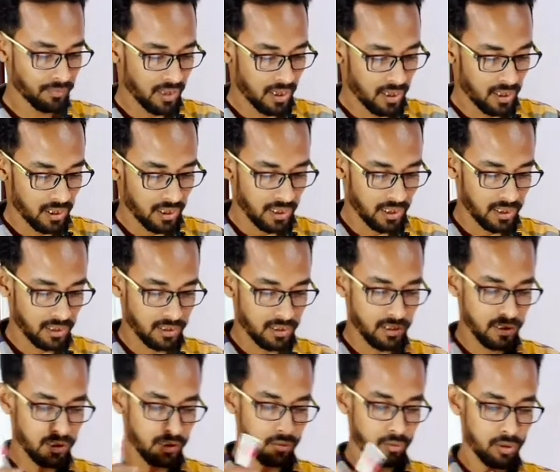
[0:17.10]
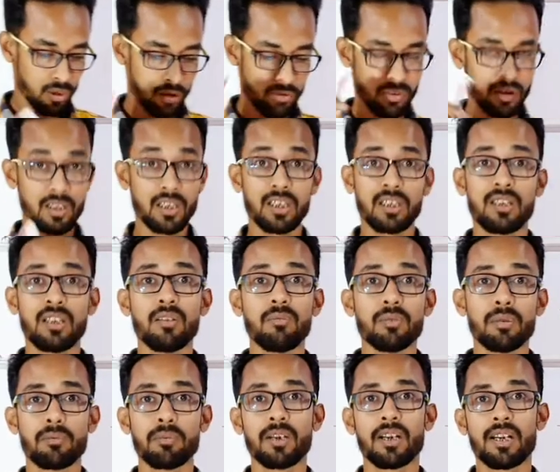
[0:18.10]
As in the 2018
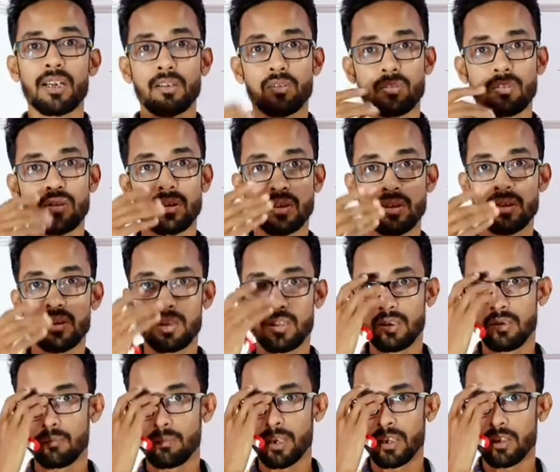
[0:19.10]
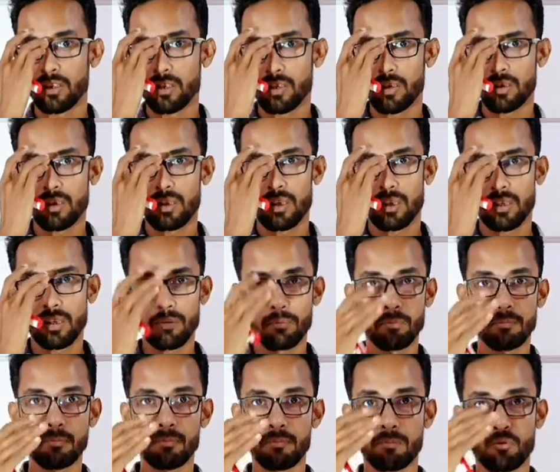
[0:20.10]
paper I already mentioned that
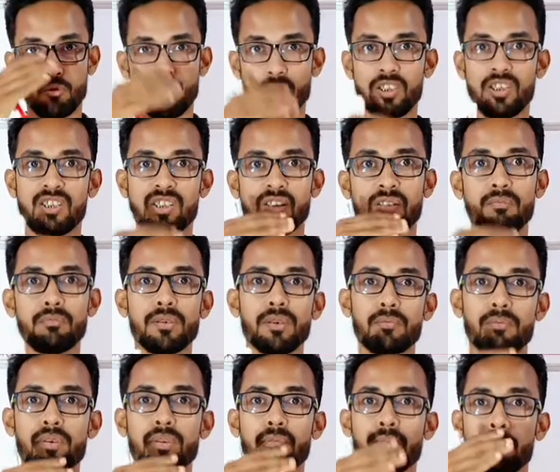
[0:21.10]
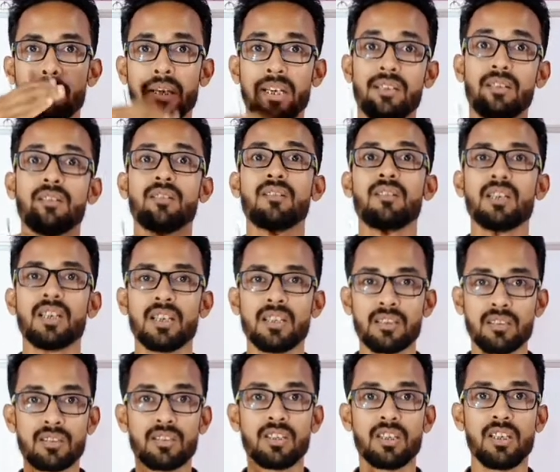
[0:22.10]
the question paper pattern
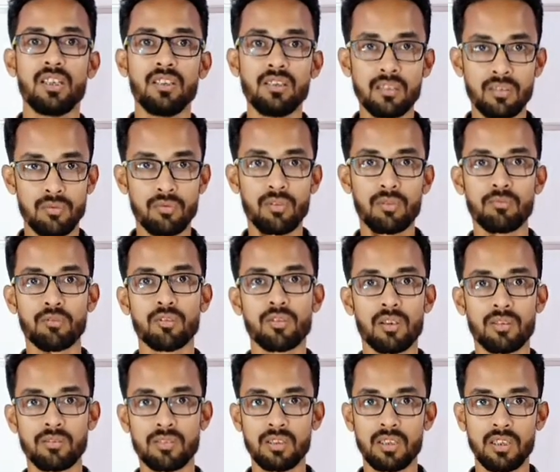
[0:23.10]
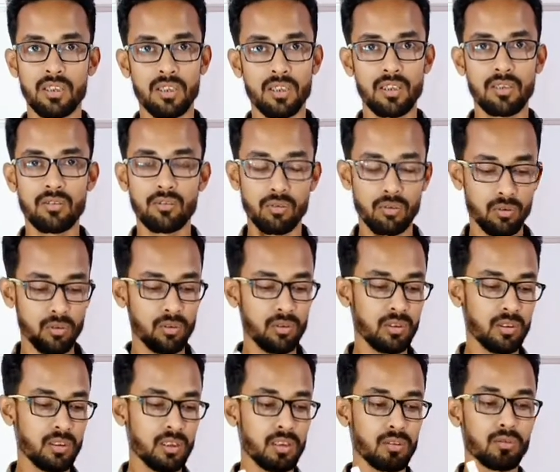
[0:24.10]
has changed from 2018, so
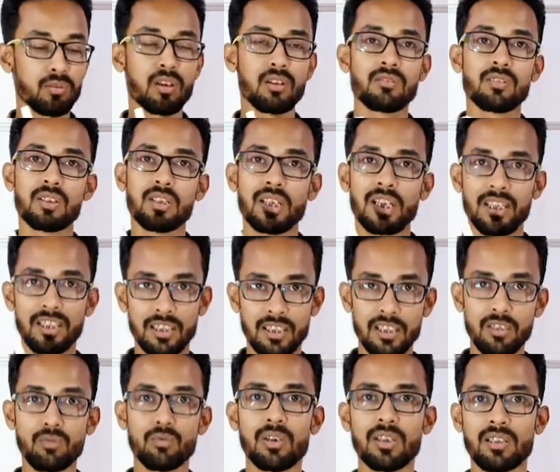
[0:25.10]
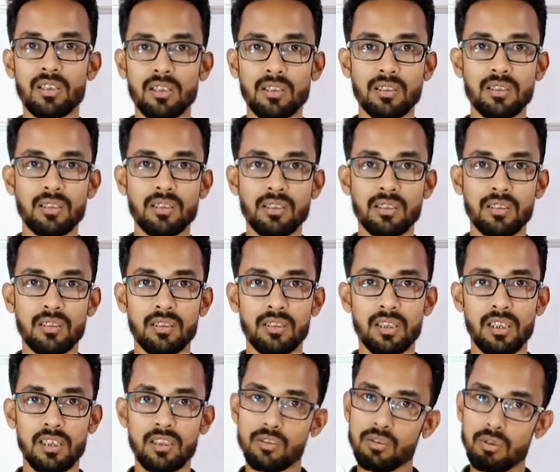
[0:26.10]
the 2019 one
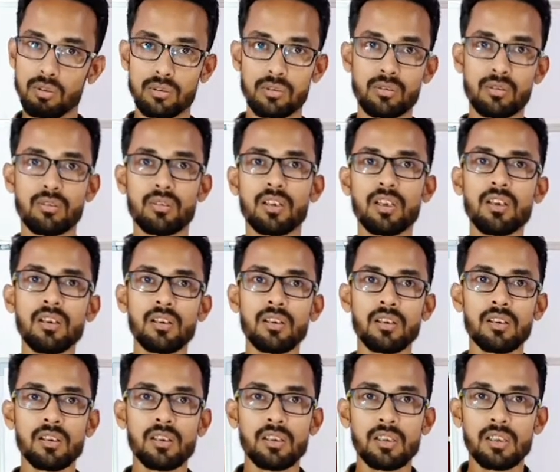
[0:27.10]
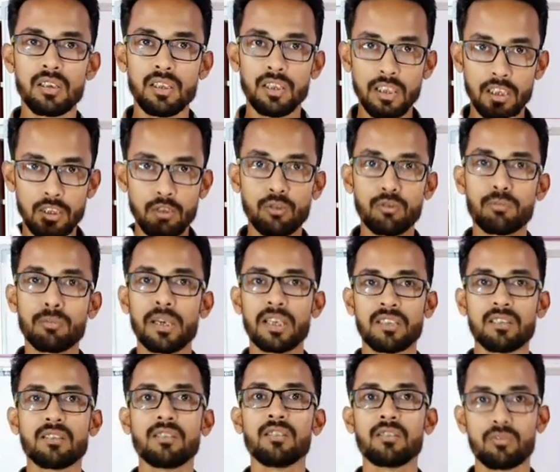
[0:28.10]
is also a new
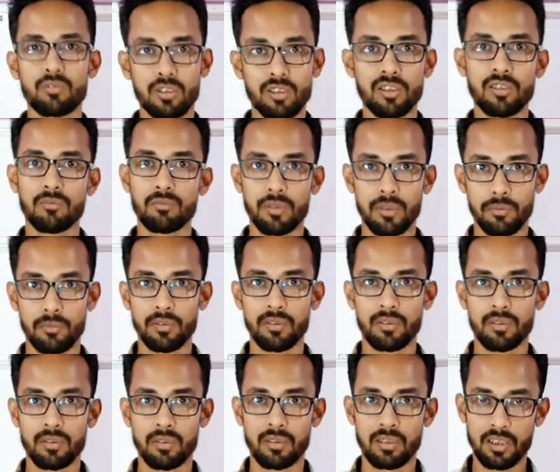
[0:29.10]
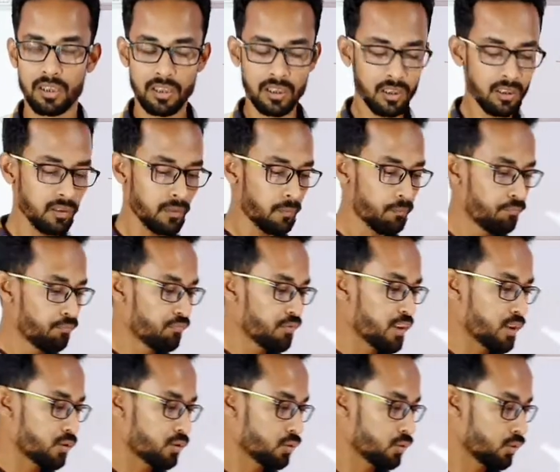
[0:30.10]
pattern question paper. Okay,
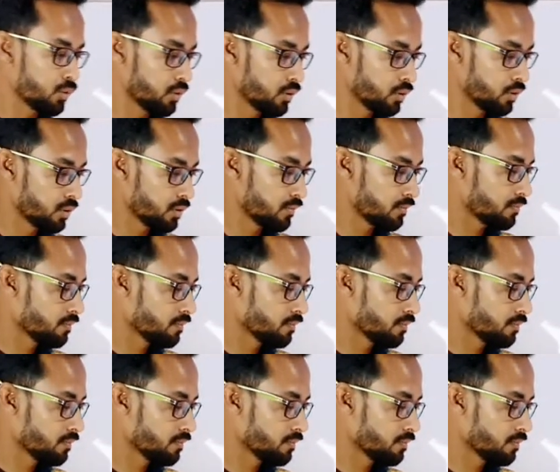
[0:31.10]
so